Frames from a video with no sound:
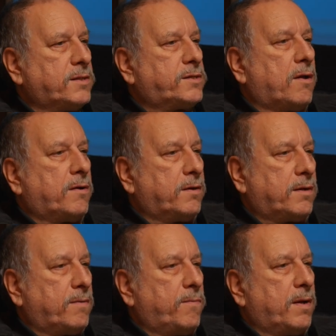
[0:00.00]
started
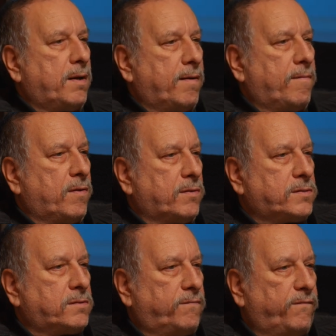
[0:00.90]
when I
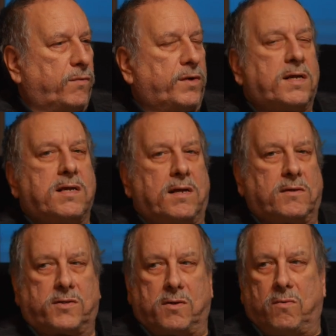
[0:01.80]
was 14
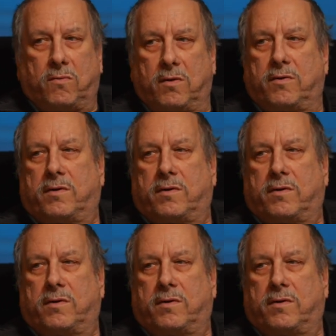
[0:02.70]
years old.